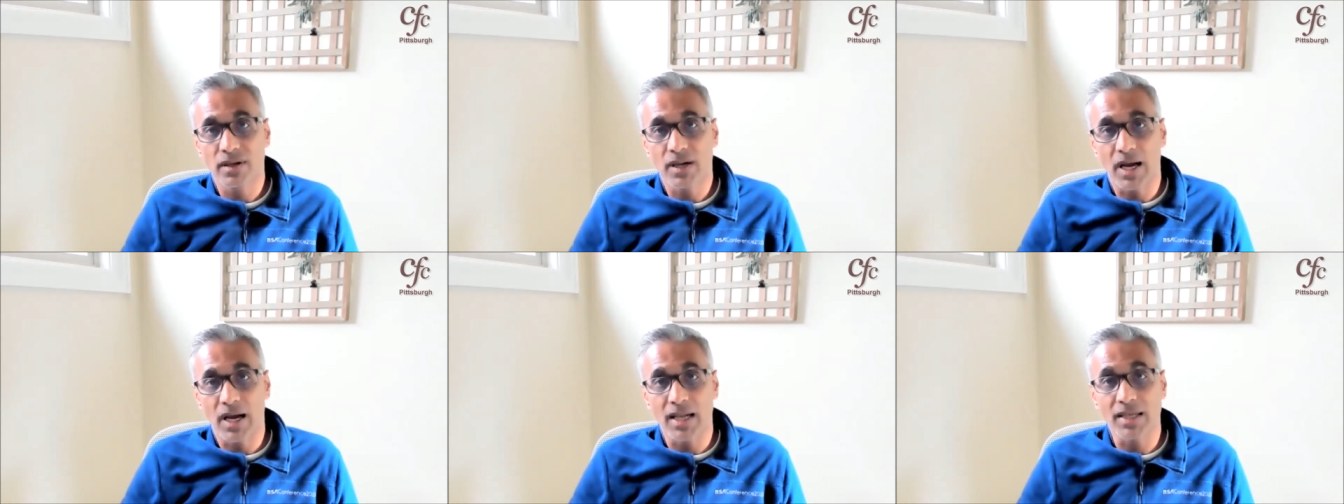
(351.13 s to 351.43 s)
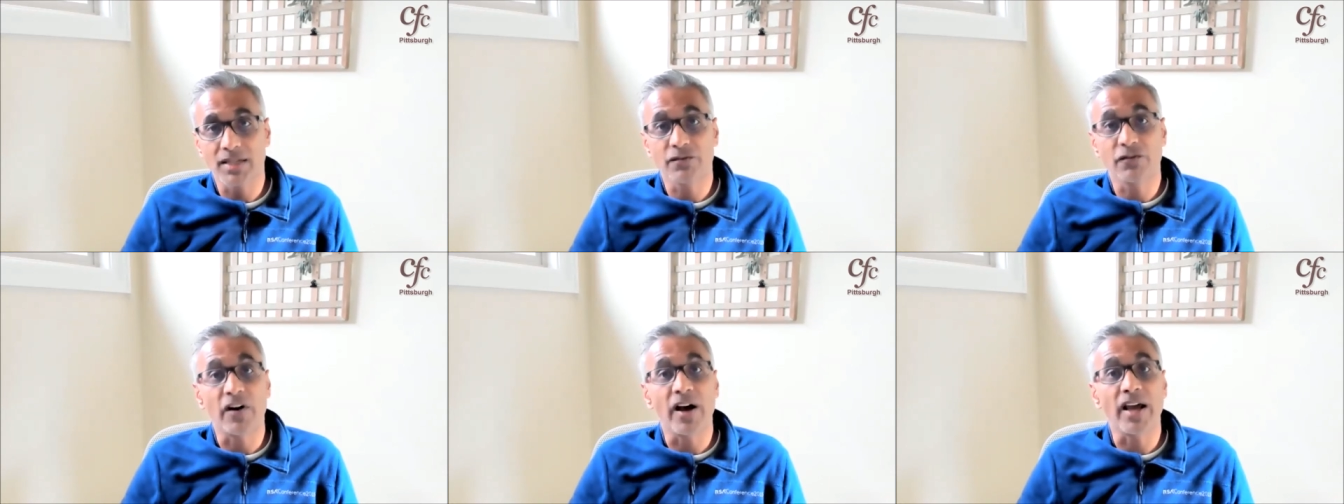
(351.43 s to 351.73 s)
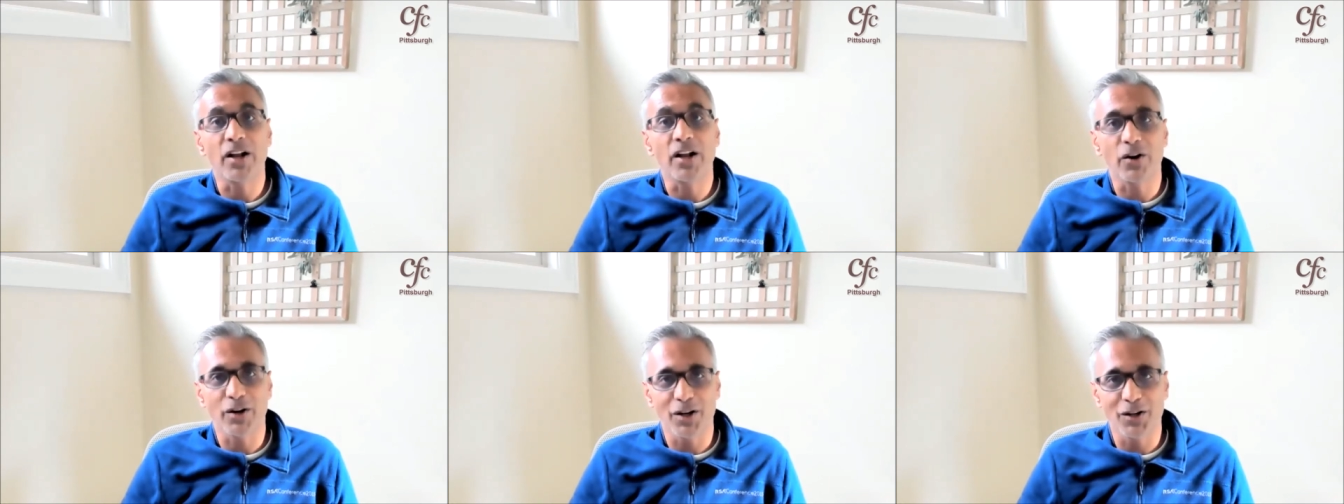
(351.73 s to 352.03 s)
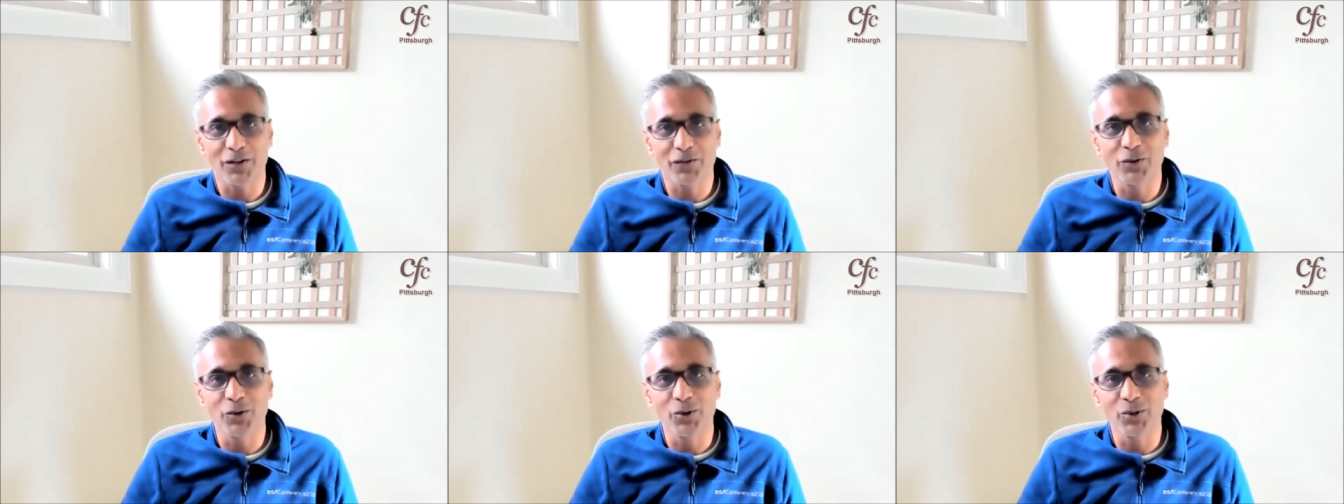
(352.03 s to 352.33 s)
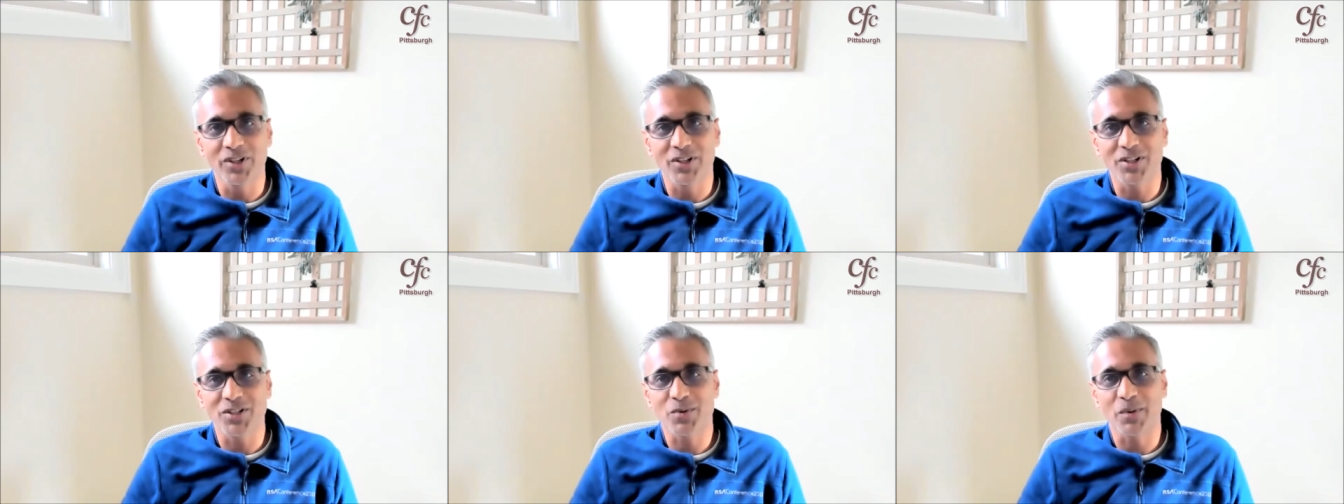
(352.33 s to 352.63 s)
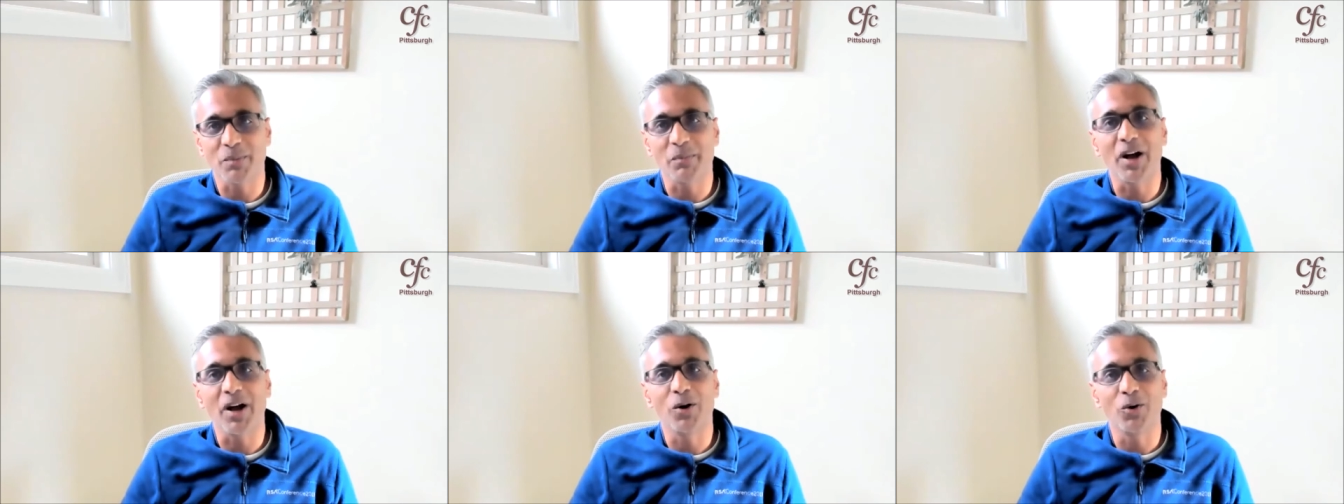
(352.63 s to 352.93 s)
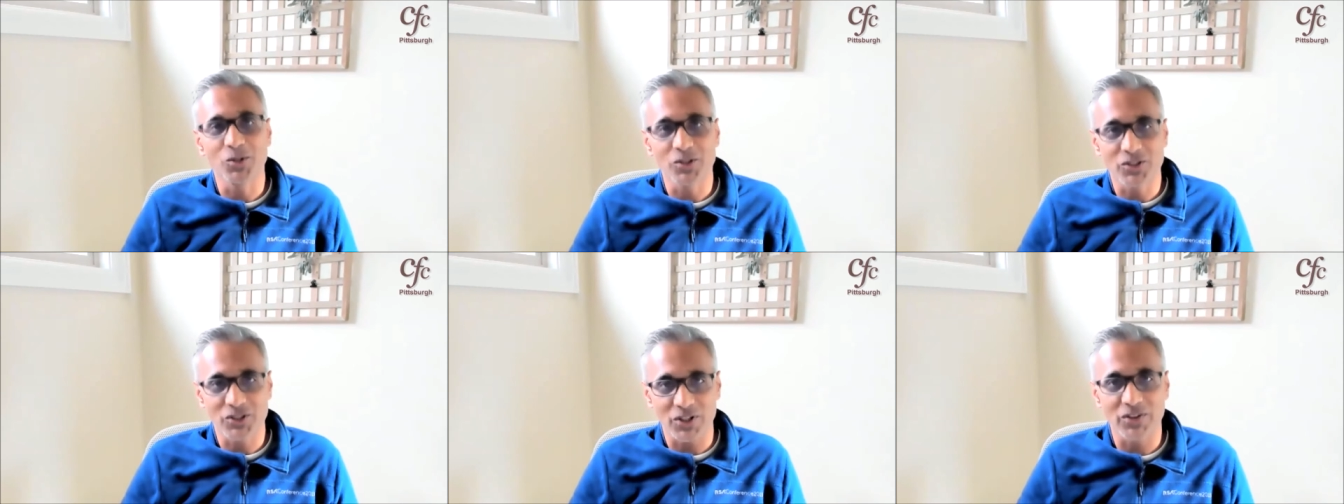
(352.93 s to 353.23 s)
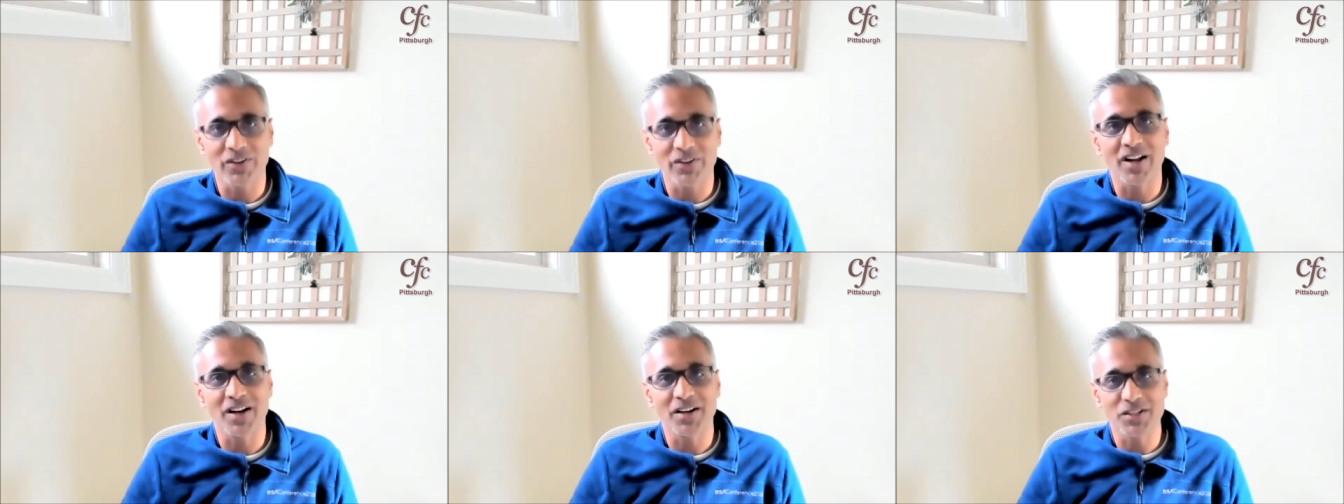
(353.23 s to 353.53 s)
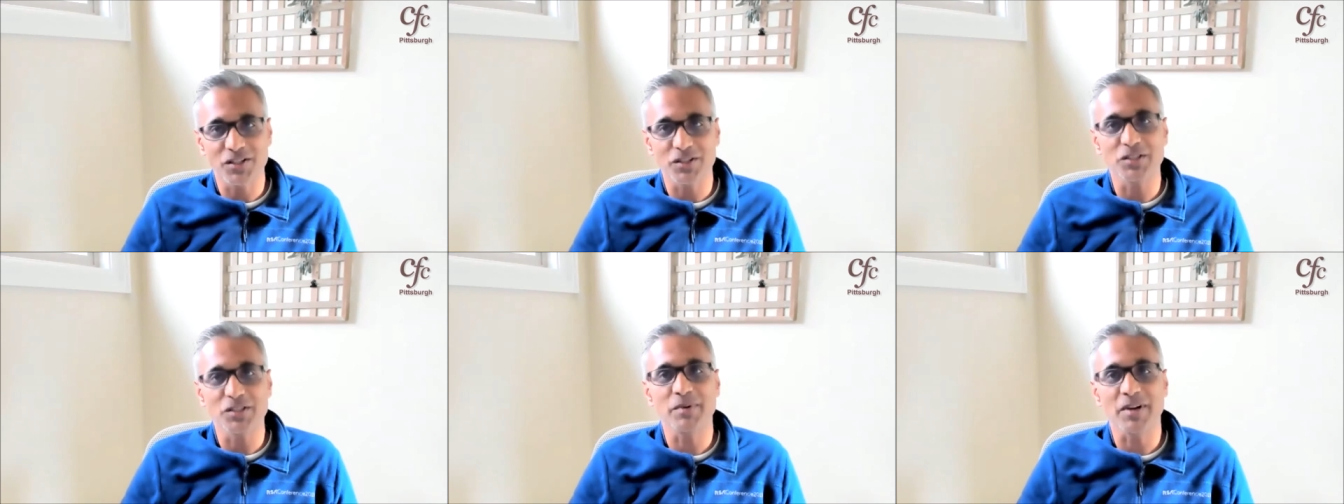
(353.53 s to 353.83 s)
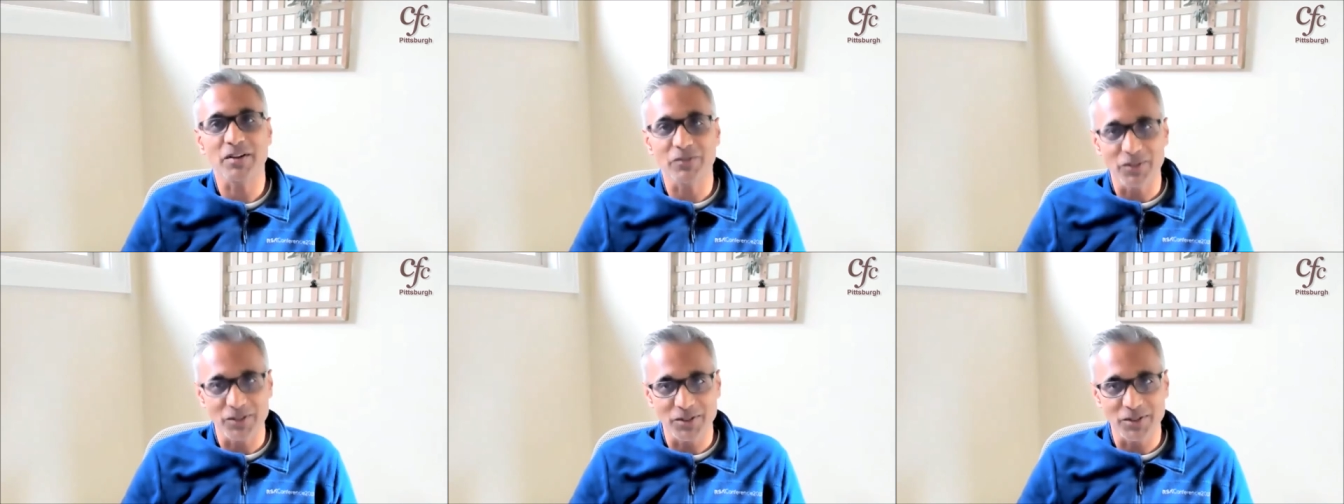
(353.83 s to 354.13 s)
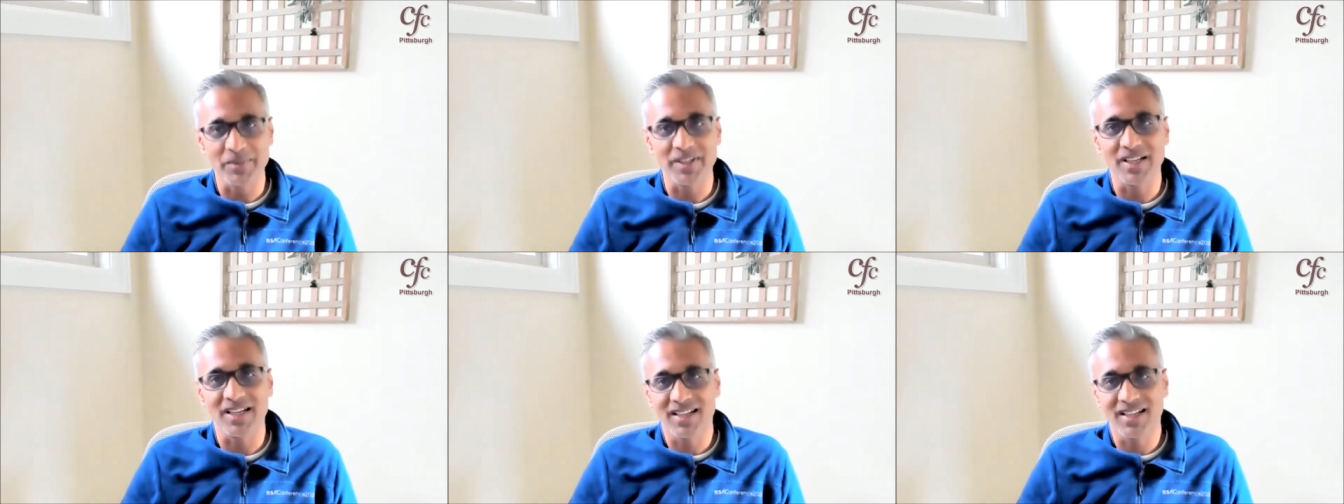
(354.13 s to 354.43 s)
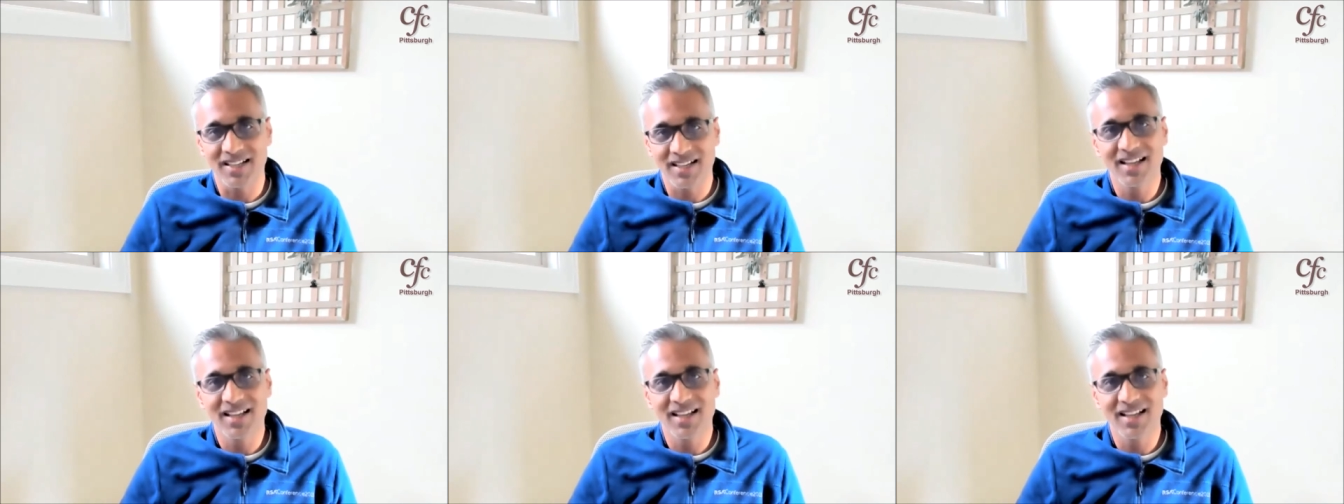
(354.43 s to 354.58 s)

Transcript: I'll find out in a few years when my own children are disrespectful to me.